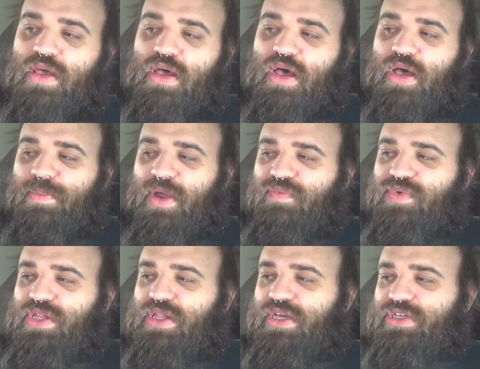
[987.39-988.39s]
I
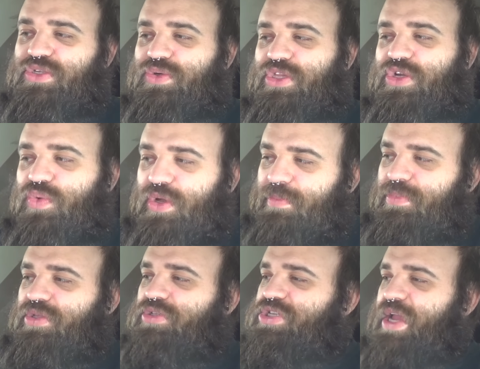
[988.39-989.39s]
really like doing the quick
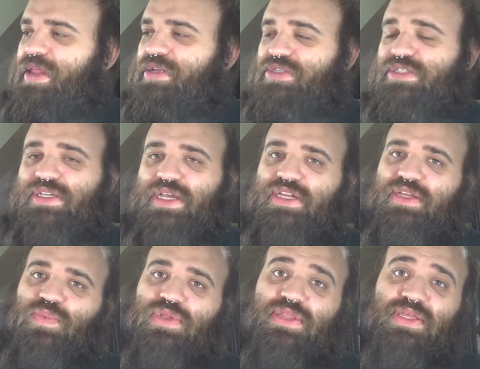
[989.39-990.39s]
build challenges like I
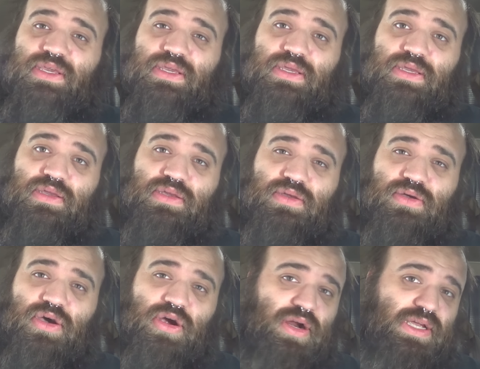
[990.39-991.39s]
did with the
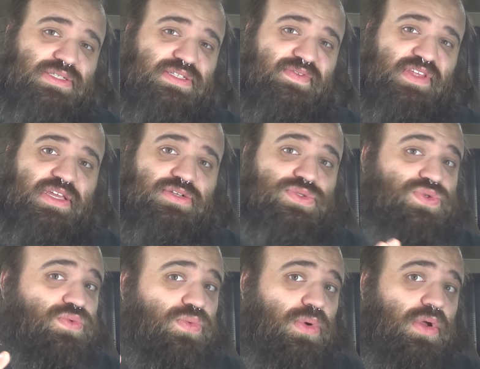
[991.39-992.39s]

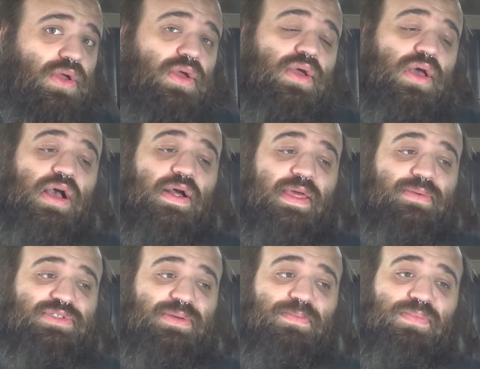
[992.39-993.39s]
RX-78-2. That
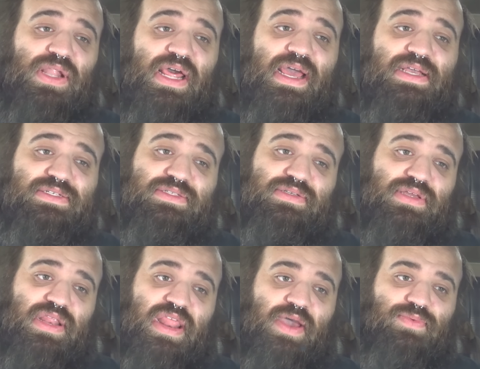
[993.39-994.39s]
was a blast,
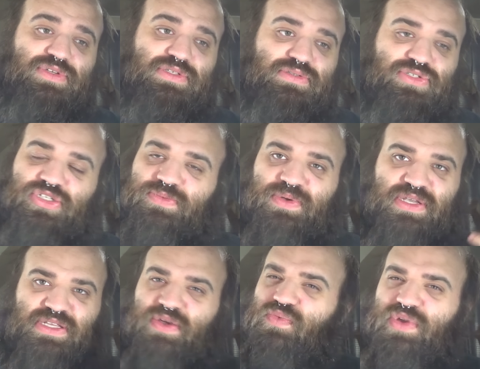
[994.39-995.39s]
and that was just
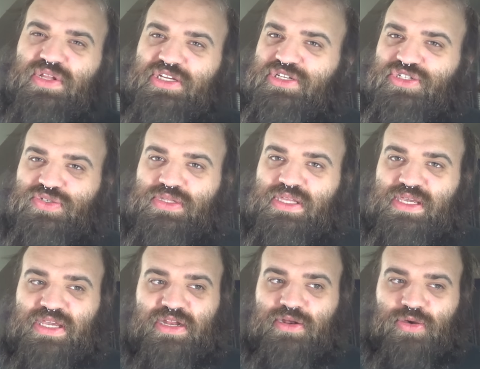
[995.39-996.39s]
because I really enjoyed the
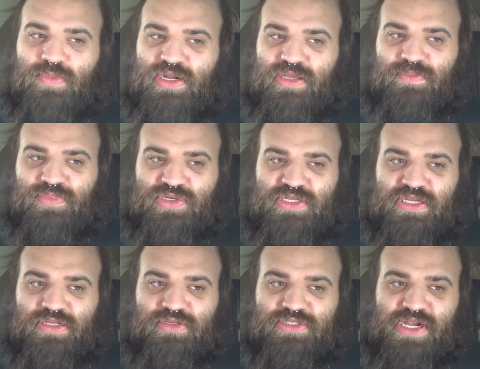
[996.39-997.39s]
kit. Nobody in
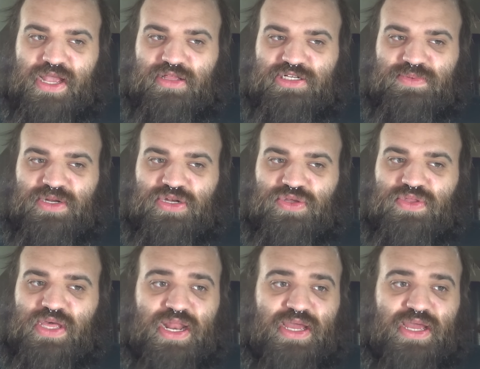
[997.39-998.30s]
particular challenged me to do that.